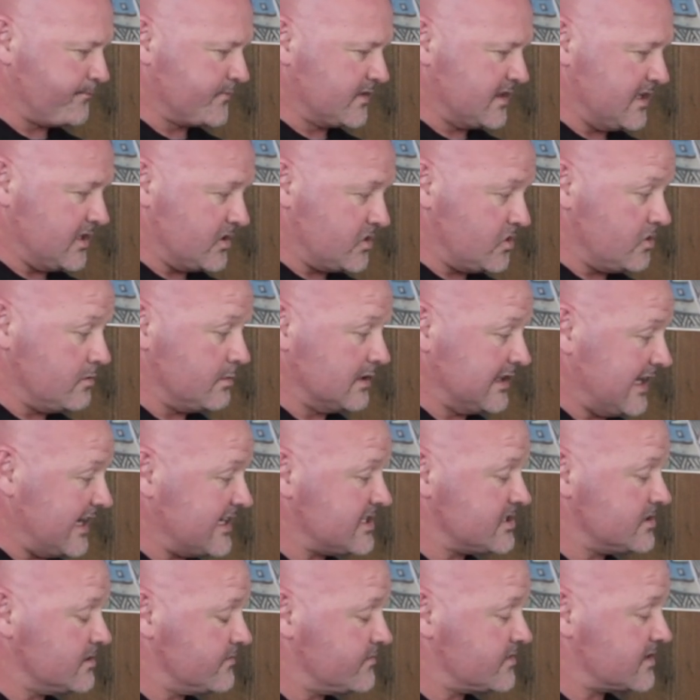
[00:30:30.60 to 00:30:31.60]
the
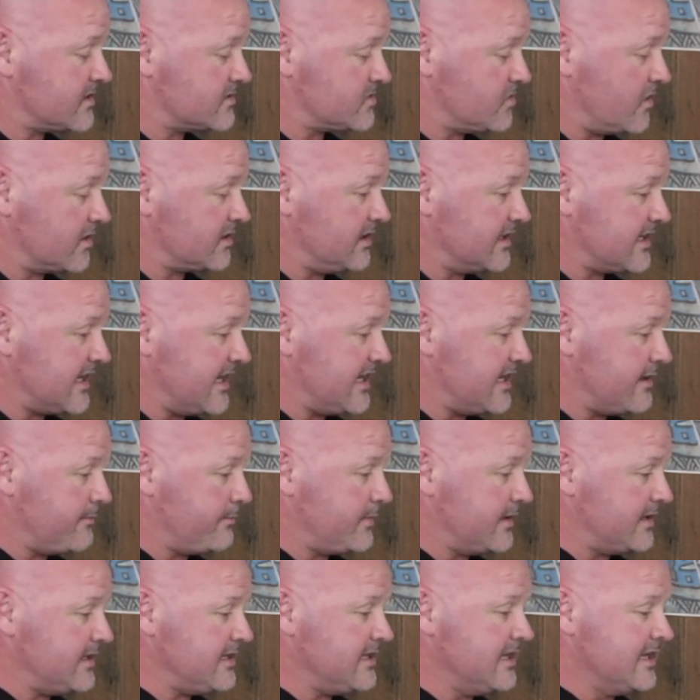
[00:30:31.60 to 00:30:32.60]
accumulation of cyclic
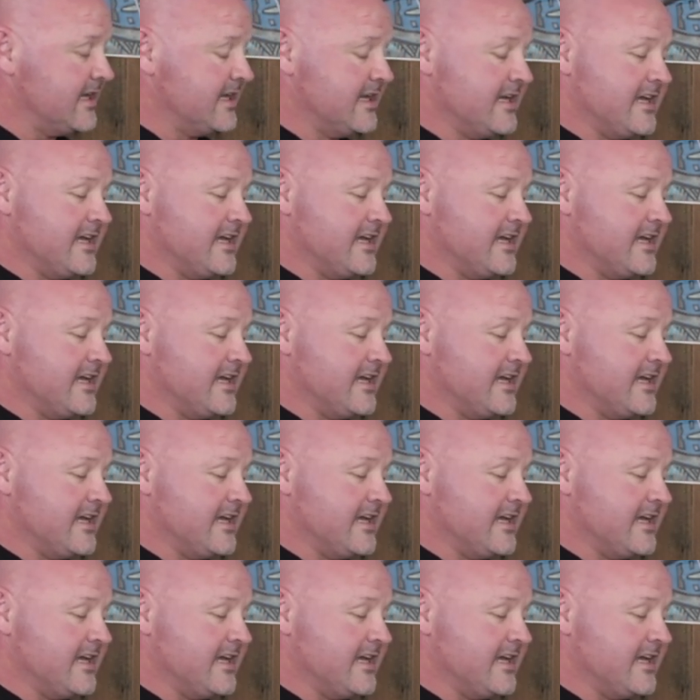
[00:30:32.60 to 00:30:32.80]
AMP,